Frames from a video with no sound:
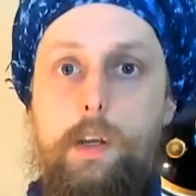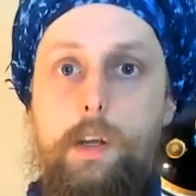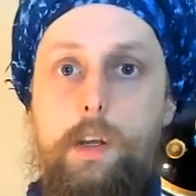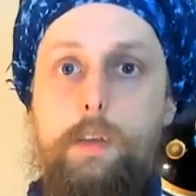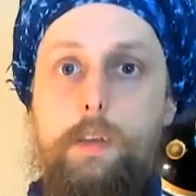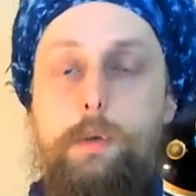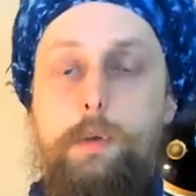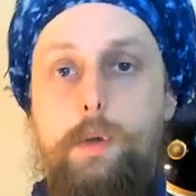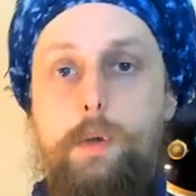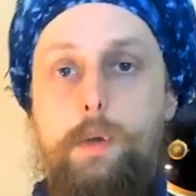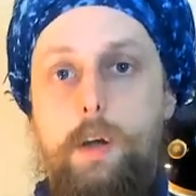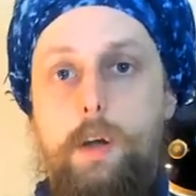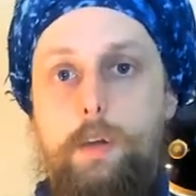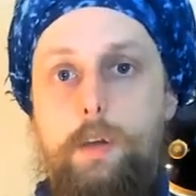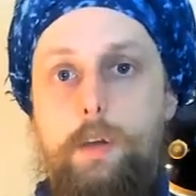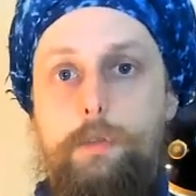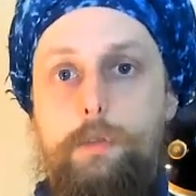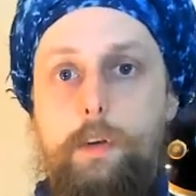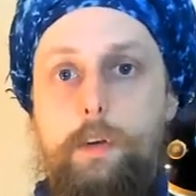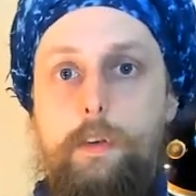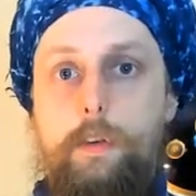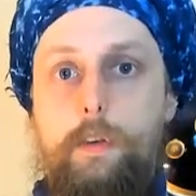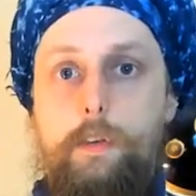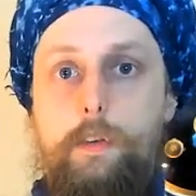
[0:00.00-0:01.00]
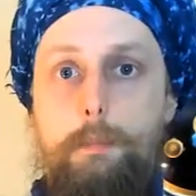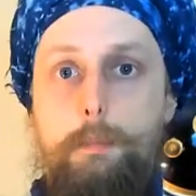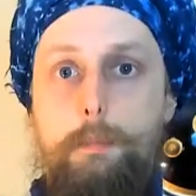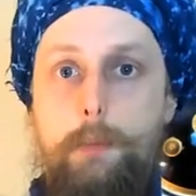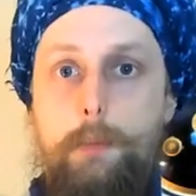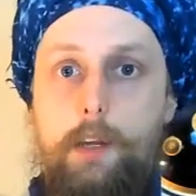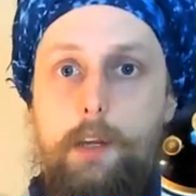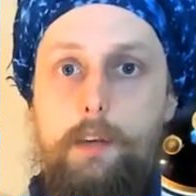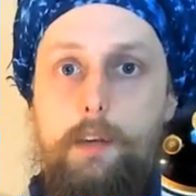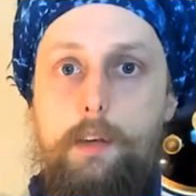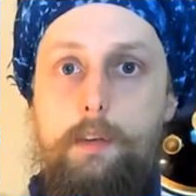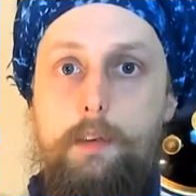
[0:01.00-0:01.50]
So cauldrons
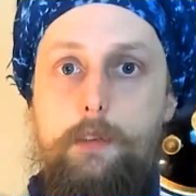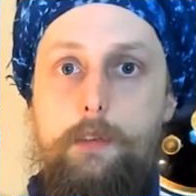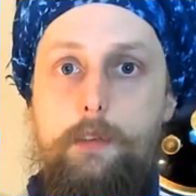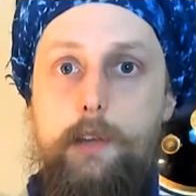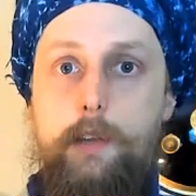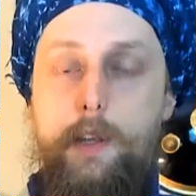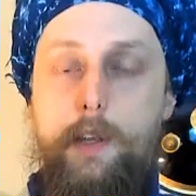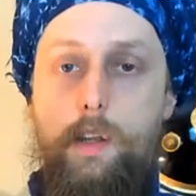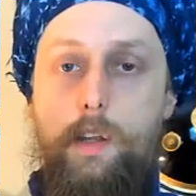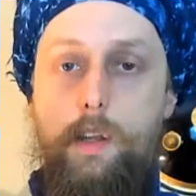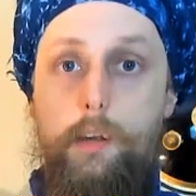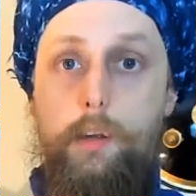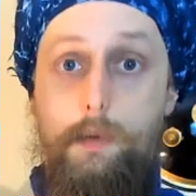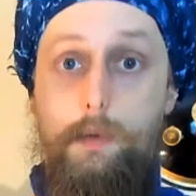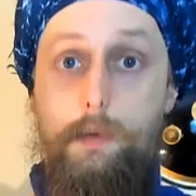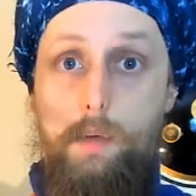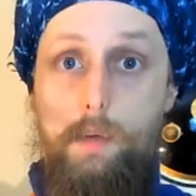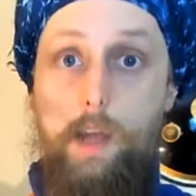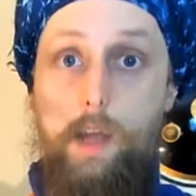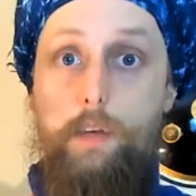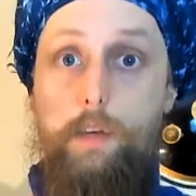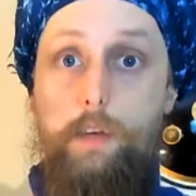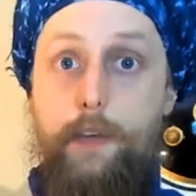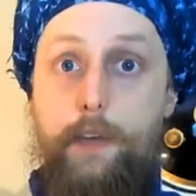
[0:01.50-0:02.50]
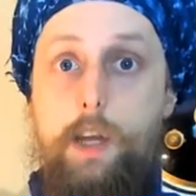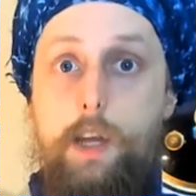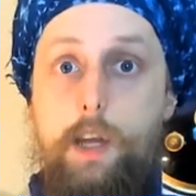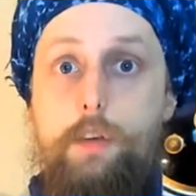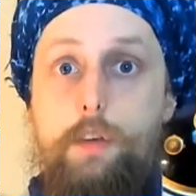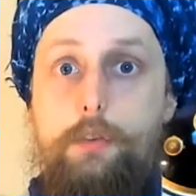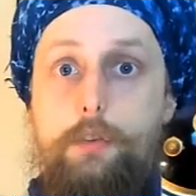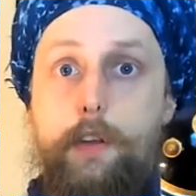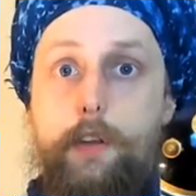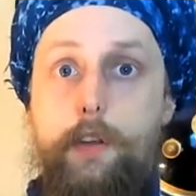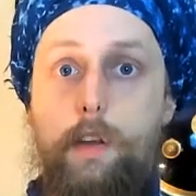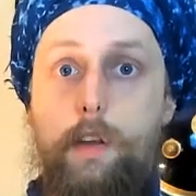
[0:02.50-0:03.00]
means
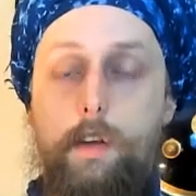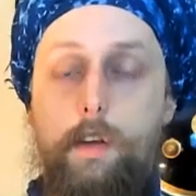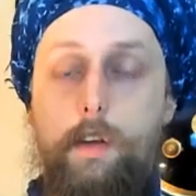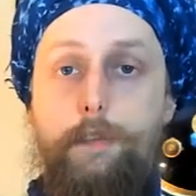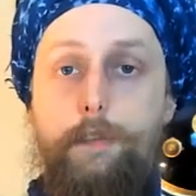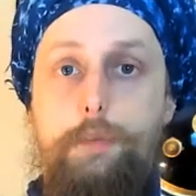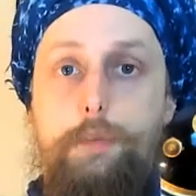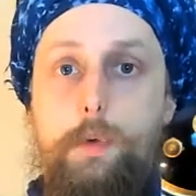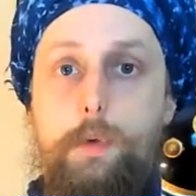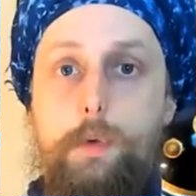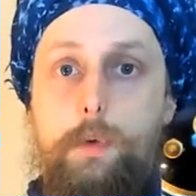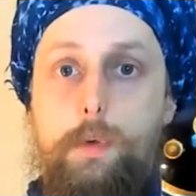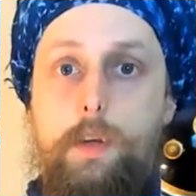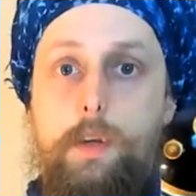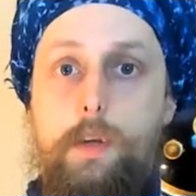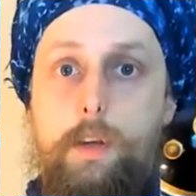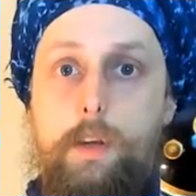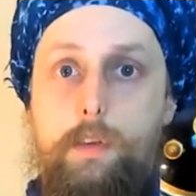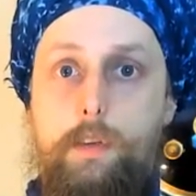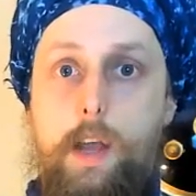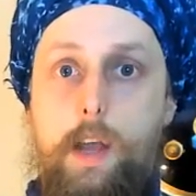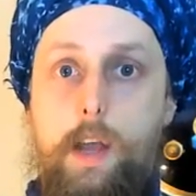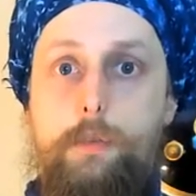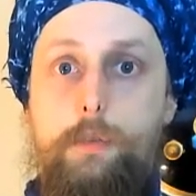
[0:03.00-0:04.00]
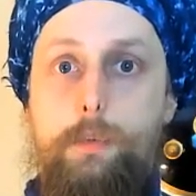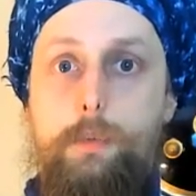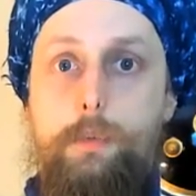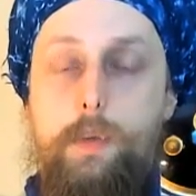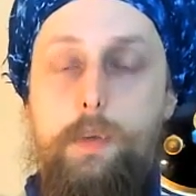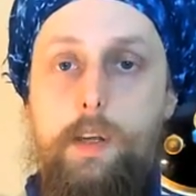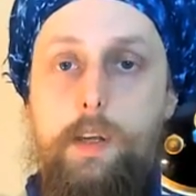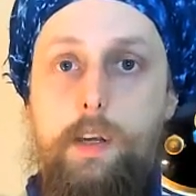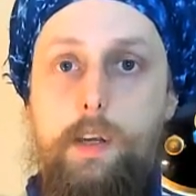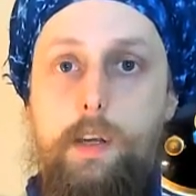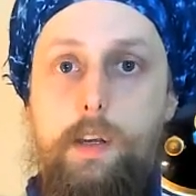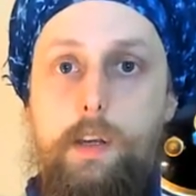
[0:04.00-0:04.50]
edification and food. Let's
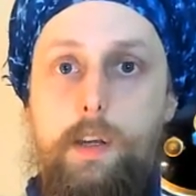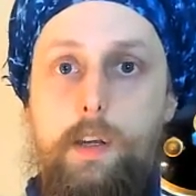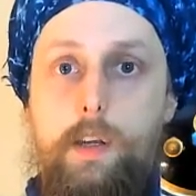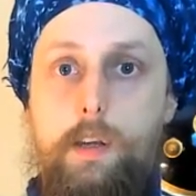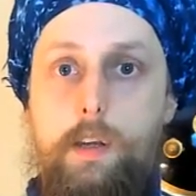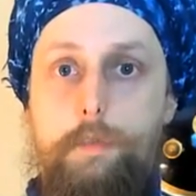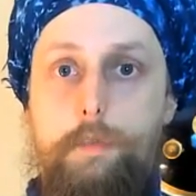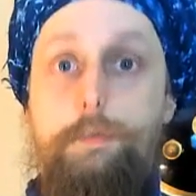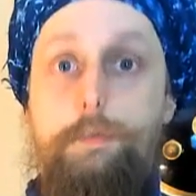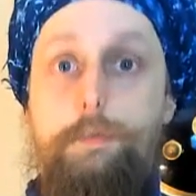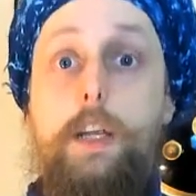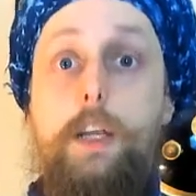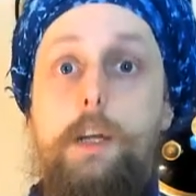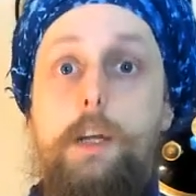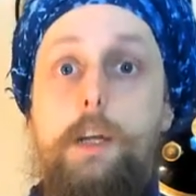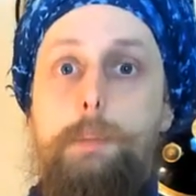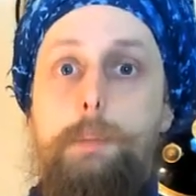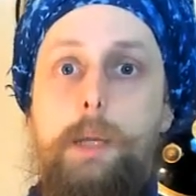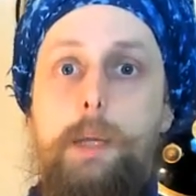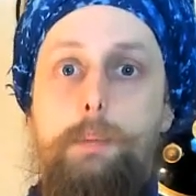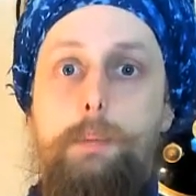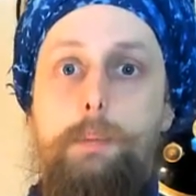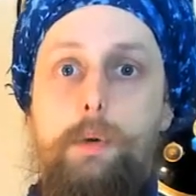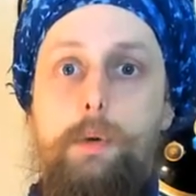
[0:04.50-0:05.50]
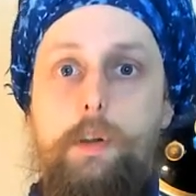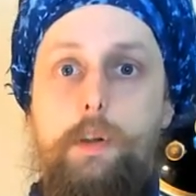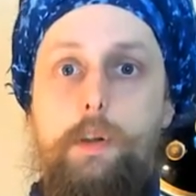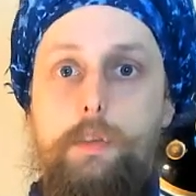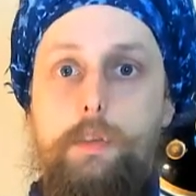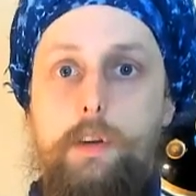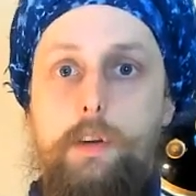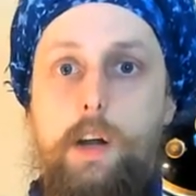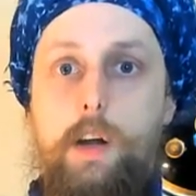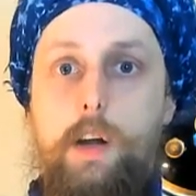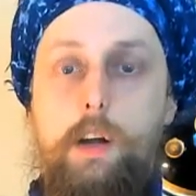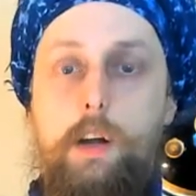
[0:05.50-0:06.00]
actually feed people because
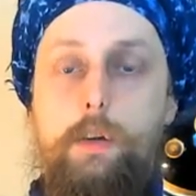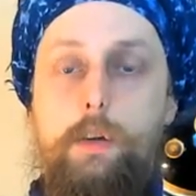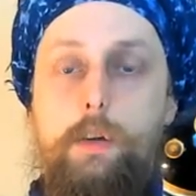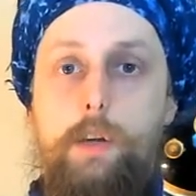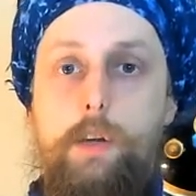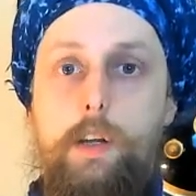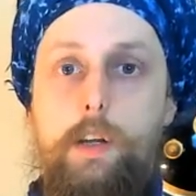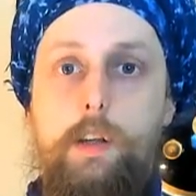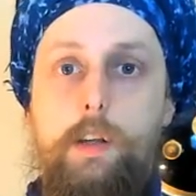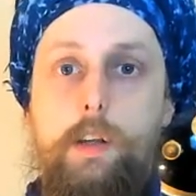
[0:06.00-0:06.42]
they're hungry.